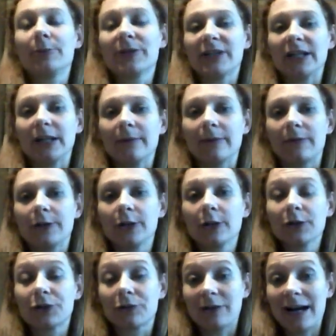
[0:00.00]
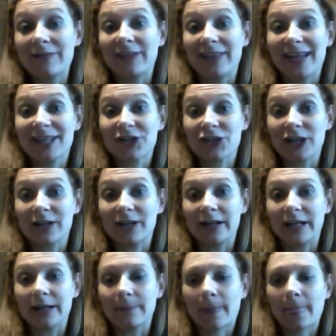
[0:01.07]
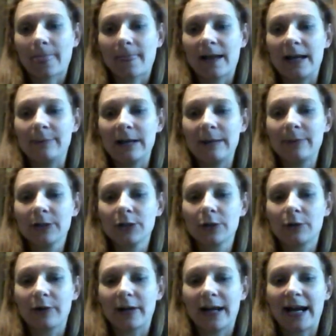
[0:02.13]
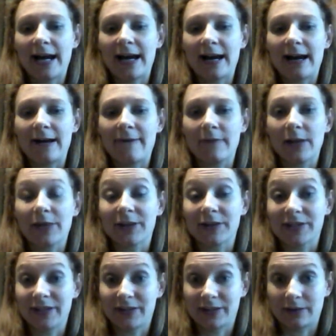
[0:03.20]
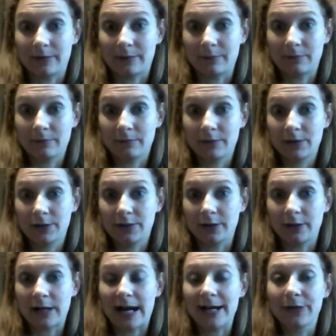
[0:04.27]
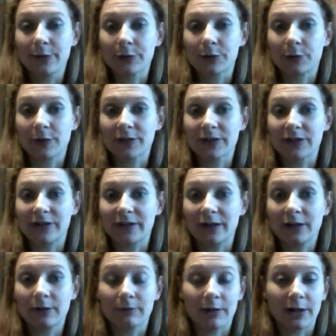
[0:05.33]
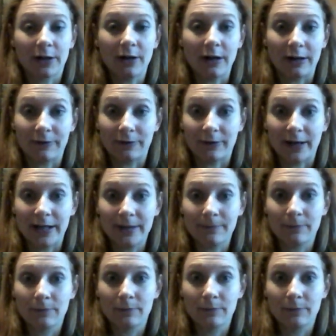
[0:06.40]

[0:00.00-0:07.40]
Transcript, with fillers: See, if you're driving that chariot and maybe you don't have the system to guide those horses, they're going to run off, right?